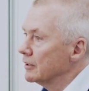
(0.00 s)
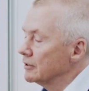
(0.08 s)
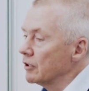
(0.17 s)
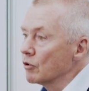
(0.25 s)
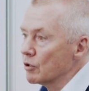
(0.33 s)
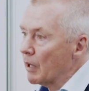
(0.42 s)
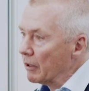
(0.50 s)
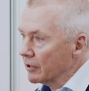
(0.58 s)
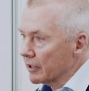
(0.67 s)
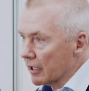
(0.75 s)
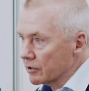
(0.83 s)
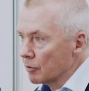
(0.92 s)
Don't go out
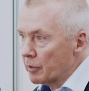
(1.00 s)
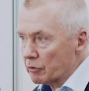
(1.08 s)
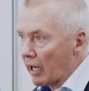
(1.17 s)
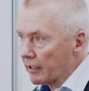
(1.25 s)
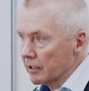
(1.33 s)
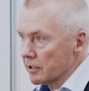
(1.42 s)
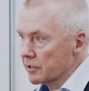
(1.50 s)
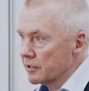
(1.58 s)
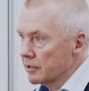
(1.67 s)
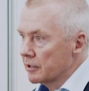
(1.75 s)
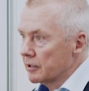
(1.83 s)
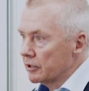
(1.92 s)
there. Don't be reckless.
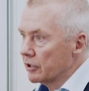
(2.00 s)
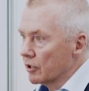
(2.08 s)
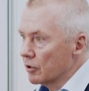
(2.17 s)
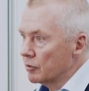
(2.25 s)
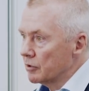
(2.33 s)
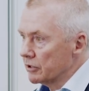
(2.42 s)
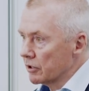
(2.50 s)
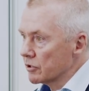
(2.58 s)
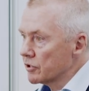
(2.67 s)
You know.